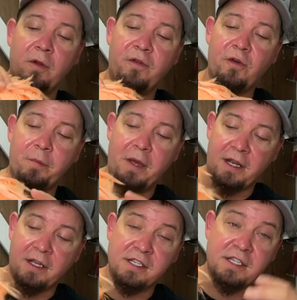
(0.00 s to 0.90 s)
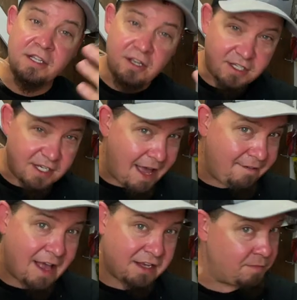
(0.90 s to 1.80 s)
for the pedigrees. It doesn't have
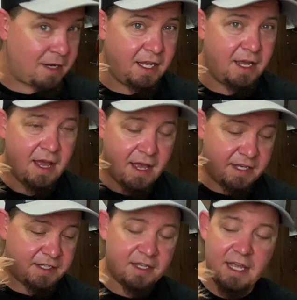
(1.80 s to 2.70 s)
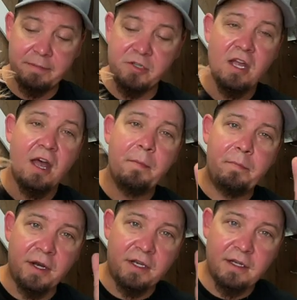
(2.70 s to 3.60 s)
as many as the capes,
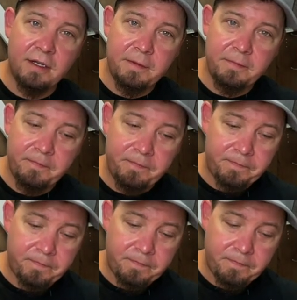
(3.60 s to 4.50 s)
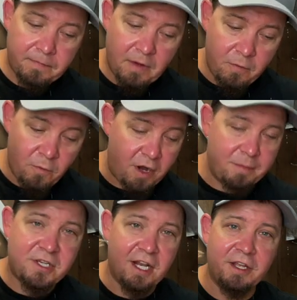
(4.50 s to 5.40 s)
but what
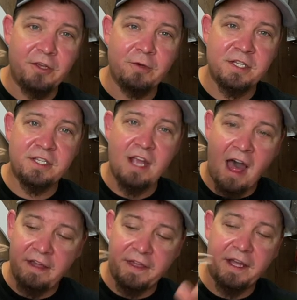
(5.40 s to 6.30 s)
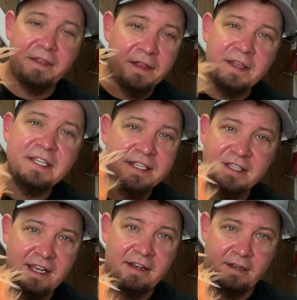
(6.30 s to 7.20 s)
I'm telling you is, I think that this is
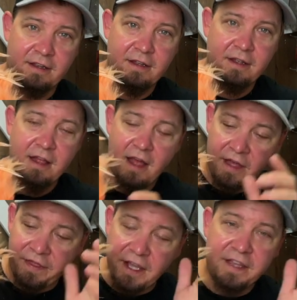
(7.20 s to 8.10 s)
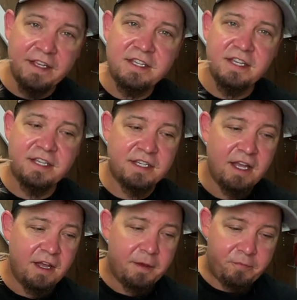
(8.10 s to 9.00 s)
it. I think this is
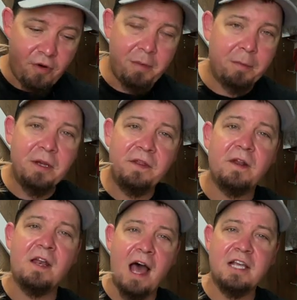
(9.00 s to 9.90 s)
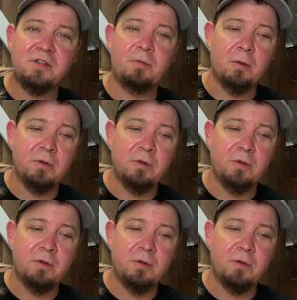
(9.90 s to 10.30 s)
probably the last we'll